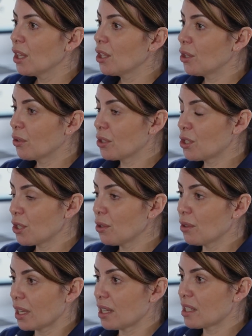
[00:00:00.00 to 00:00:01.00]
You can do
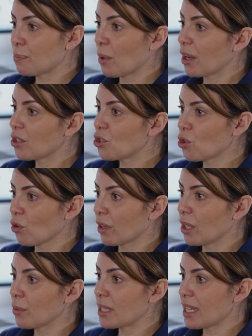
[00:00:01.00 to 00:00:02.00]
this by ensuring
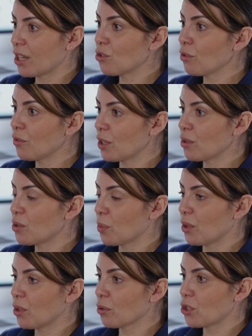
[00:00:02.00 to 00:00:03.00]
you attend reviews
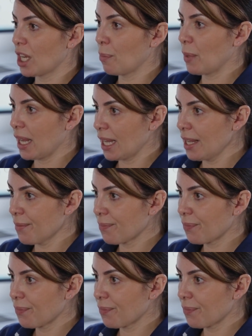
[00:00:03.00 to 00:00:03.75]
with your GP.